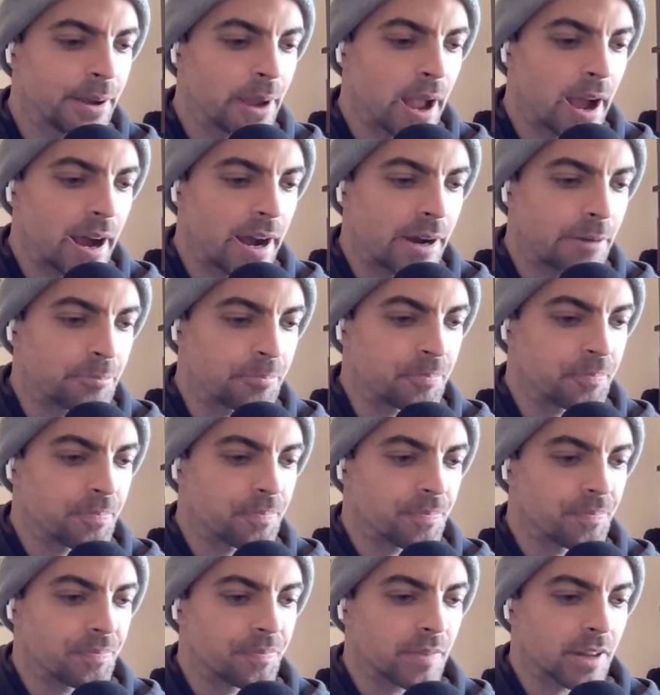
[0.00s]

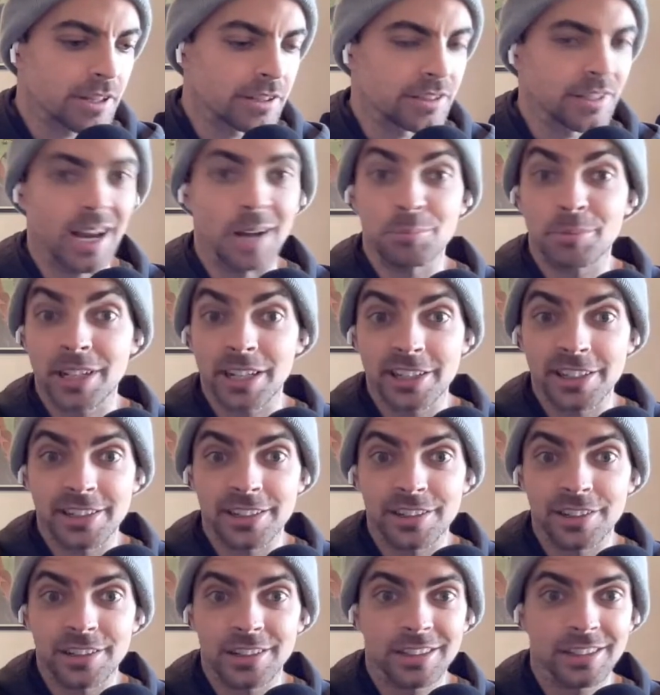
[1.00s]
there's
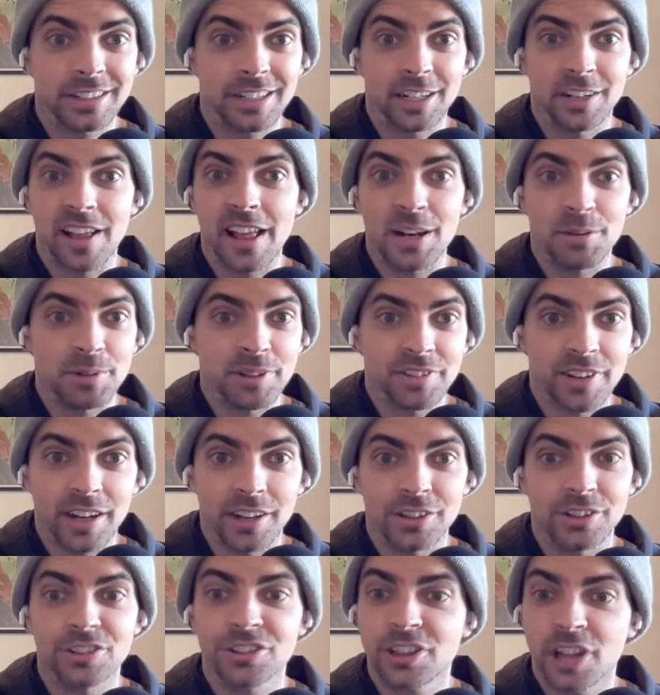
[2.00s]
updated kind of enemy
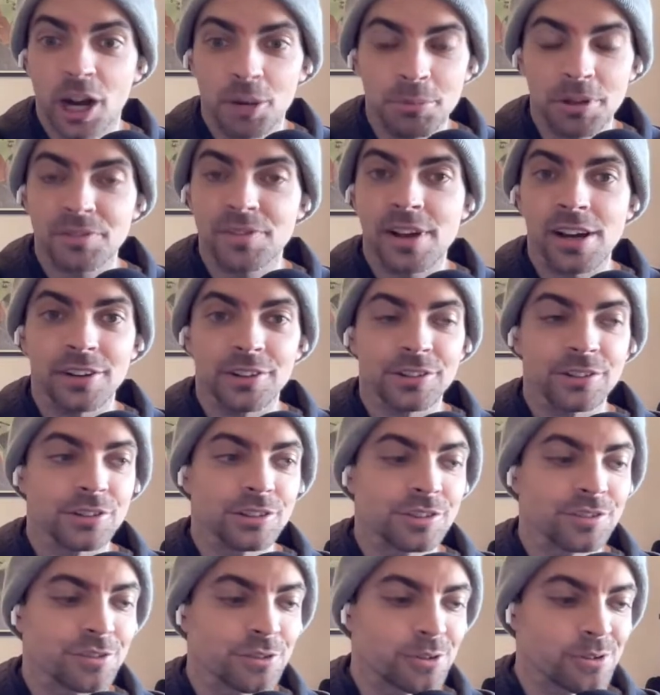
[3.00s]
values, combat
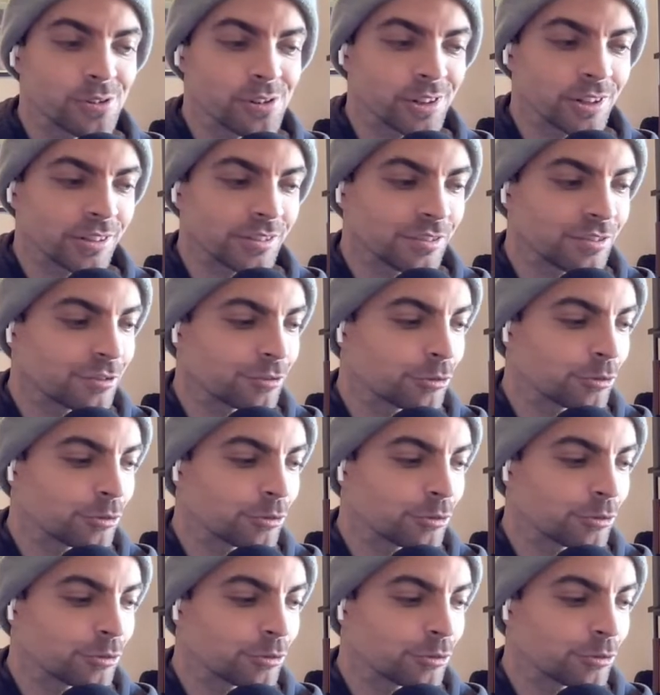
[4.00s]
values for